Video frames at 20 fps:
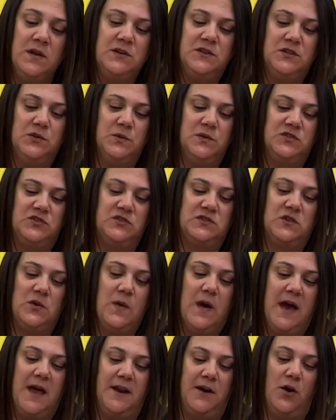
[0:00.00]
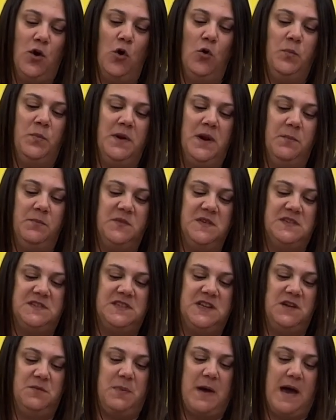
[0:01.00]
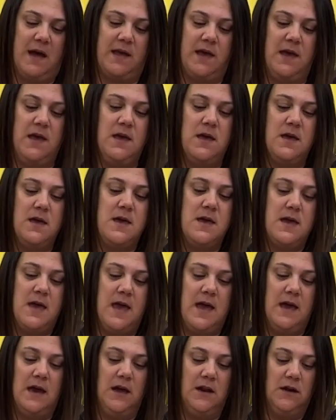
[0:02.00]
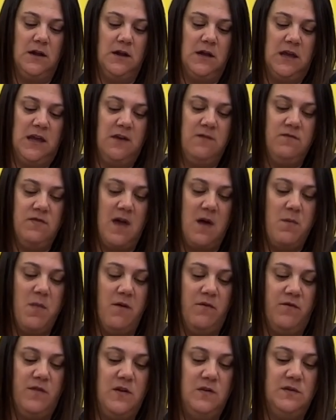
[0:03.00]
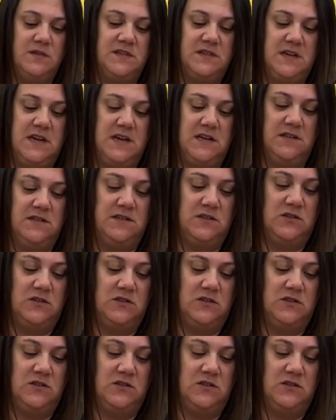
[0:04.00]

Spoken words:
do is just go ahead and open up the seed packet and give them a few seeds